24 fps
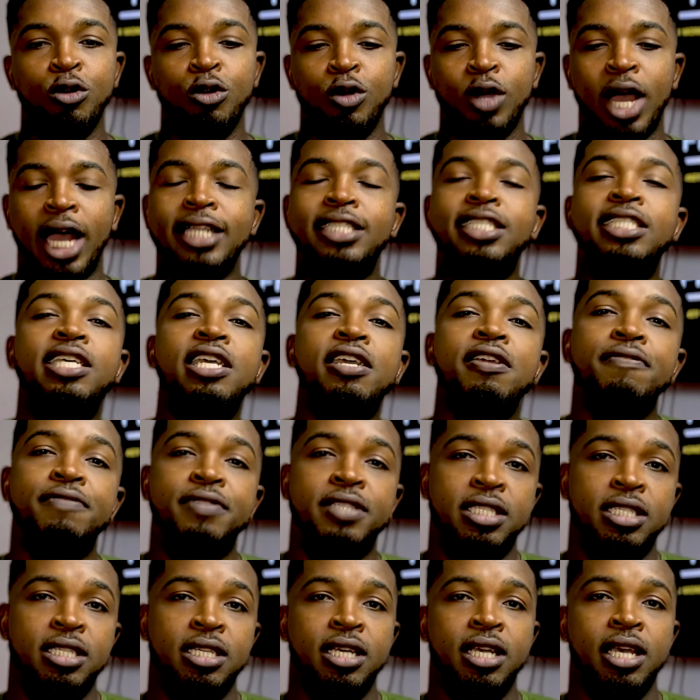
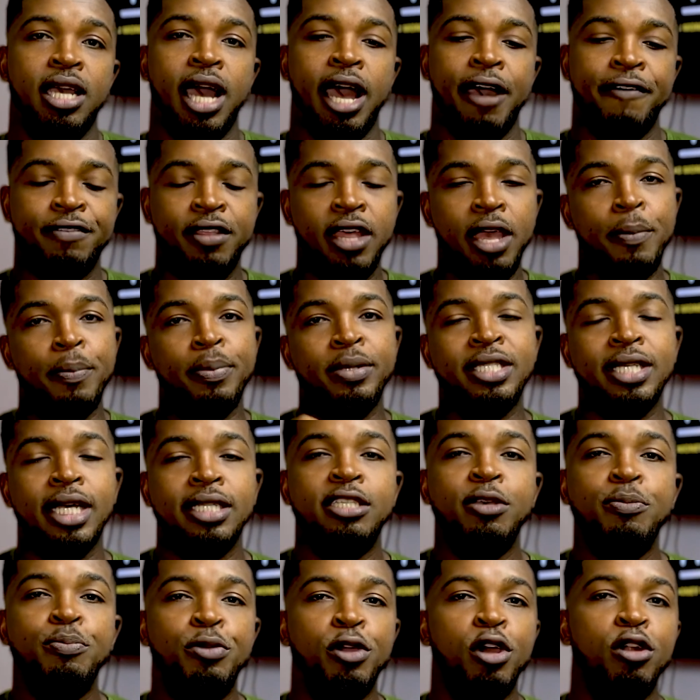achieved after a
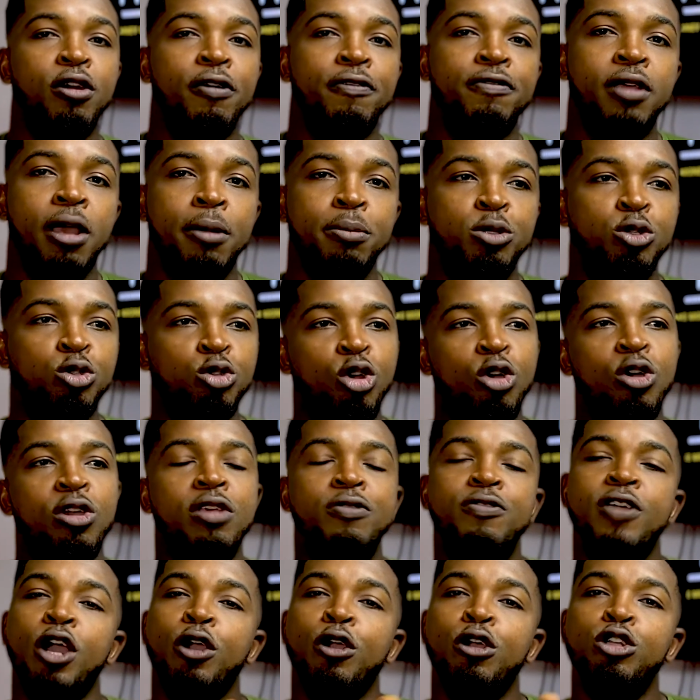certain period of time to know if
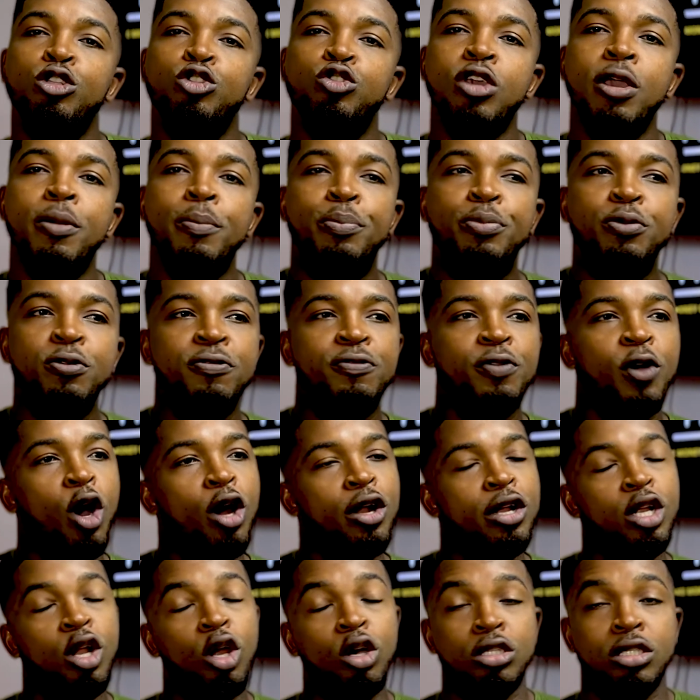you're going to improve or
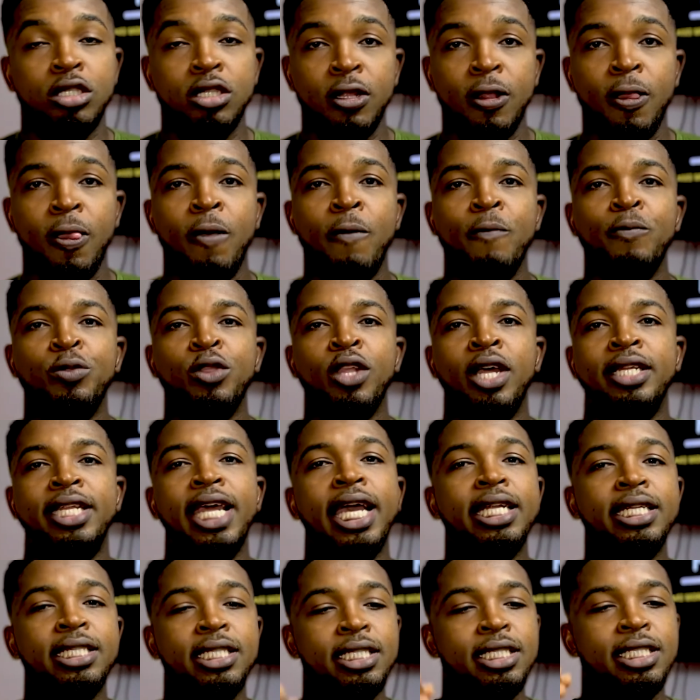not.
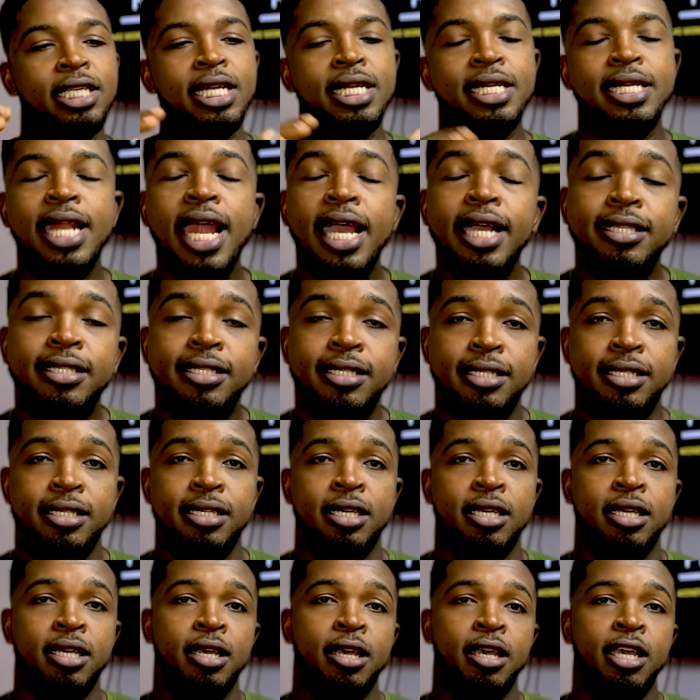Then the
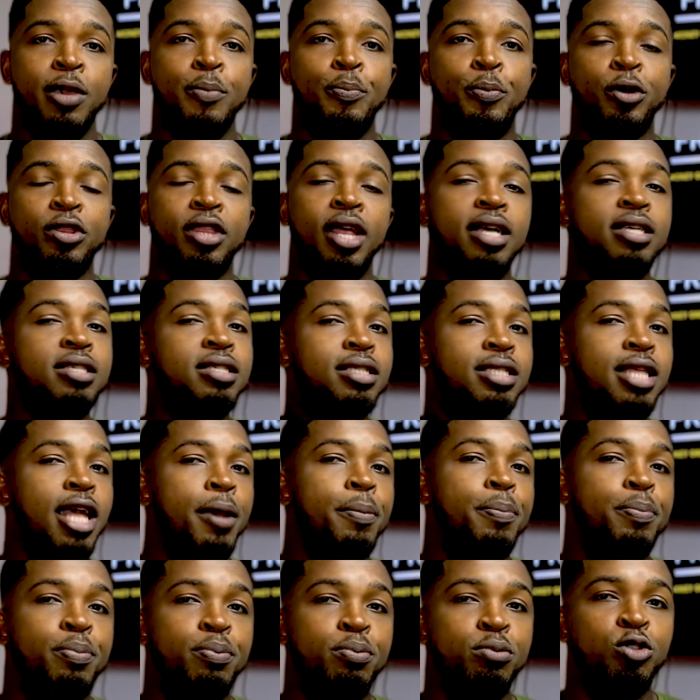next important
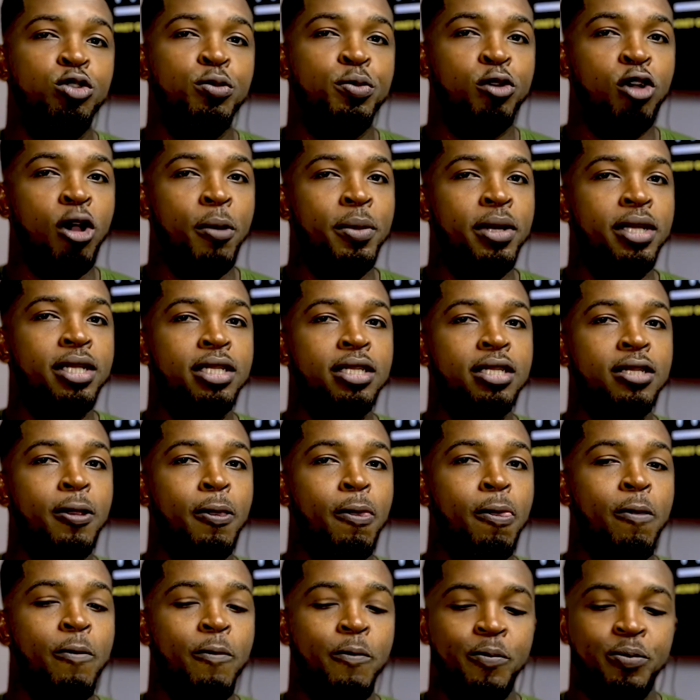step to becoming
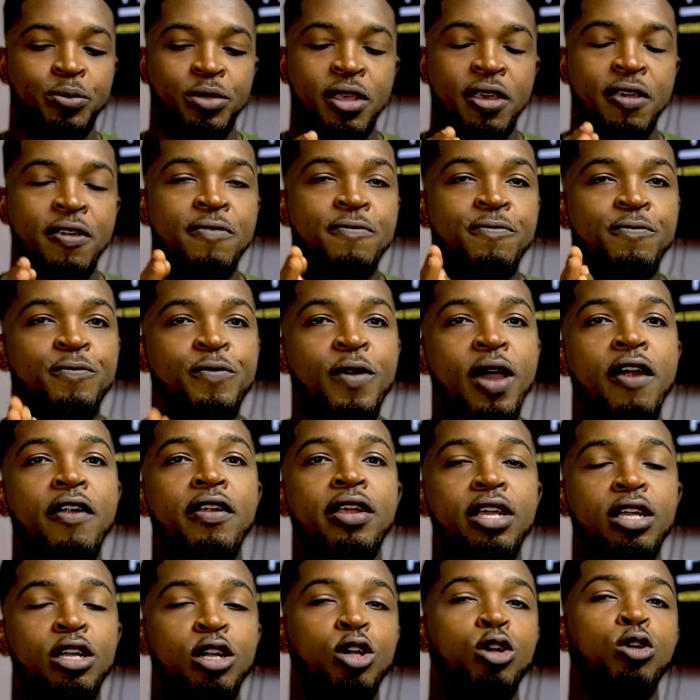a
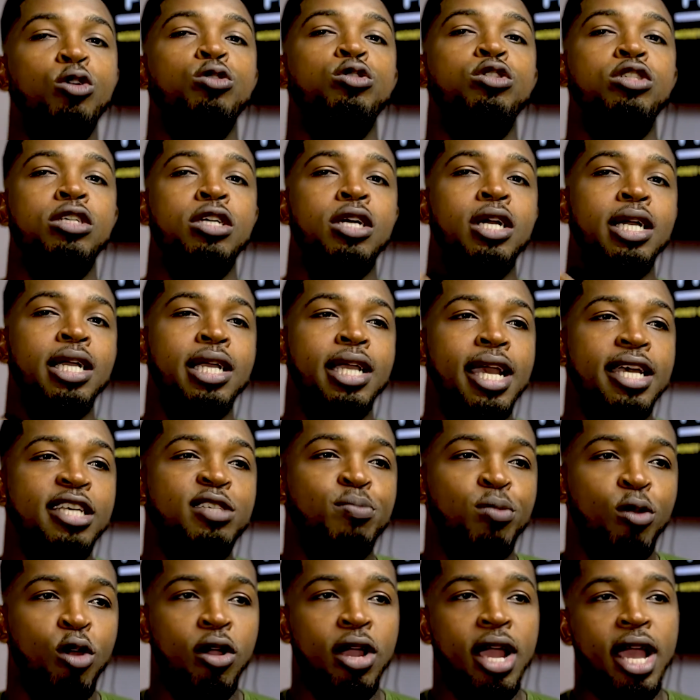very good guest
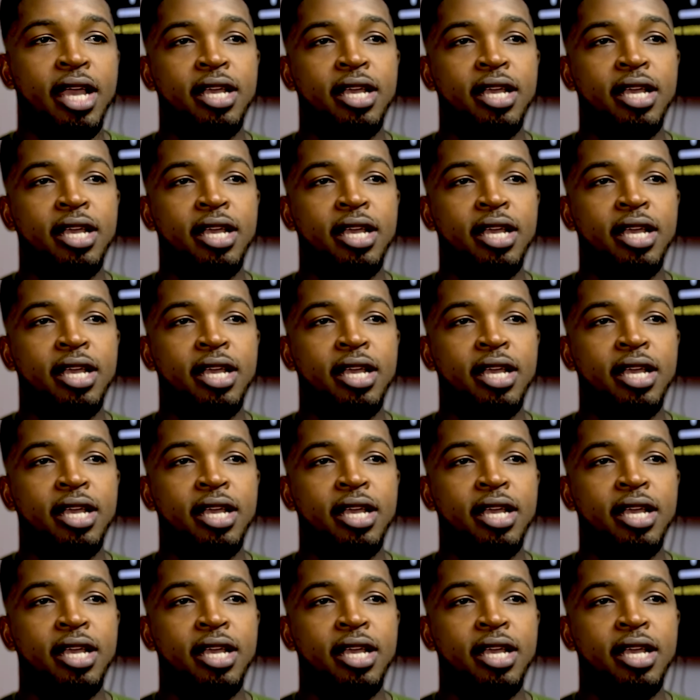blogger